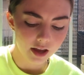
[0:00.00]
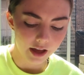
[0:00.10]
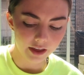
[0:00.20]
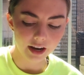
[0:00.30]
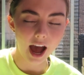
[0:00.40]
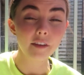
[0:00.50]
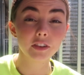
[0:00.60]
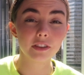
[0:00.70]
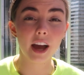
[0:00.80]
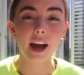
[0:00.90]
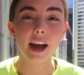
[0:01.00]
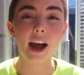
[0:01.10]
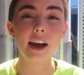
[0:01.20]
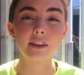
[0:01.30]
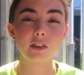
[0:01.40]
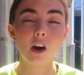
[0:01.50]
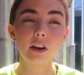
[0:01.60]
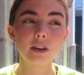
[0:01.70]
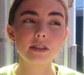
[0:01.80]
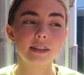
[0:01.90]
And then after that, I had even
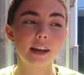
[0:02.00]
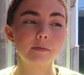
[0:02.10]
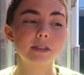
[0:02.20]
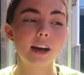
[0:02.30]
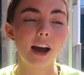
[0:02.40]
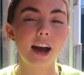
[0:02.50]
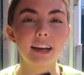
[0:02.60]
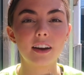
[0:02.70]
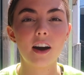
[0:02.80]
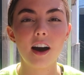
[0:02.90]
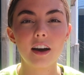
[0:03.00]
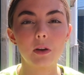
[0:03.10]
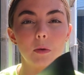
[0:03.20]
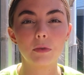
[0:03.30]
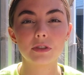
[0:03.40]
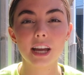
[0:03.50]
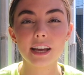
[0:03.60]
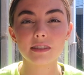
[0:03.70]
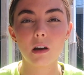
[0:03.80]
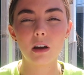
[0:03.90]
harder exams that I got almost
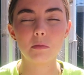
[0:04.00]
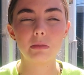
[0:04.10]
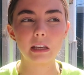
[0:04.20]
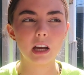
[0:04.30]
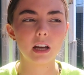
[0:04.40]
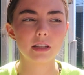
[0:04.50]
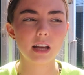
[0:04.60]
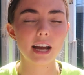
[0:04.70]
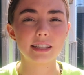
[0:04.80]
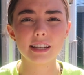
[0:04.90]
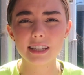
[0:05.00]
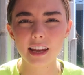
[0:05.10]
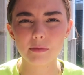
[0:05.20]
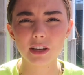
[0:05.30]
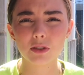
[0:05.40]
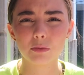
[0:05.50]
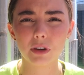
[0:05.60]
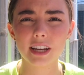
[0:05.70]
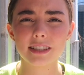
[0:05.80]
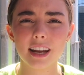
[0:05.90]
A's on, because I did take mental
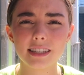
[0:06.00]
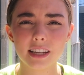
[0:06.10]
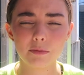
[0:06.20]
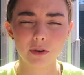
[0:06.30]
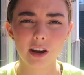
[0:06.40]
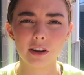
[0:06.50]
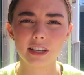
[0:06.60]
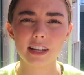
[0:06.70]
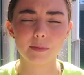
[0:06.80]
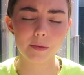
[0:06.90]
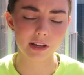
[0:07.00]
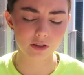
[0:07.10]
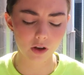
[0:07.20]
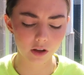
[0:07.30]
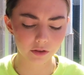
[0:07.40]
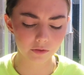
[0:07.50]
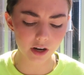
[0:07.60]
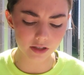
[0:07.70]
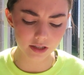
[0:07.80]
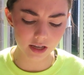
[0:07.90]
breaks and I did prioritize my mental health
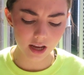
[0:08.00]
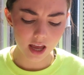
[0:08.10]
first.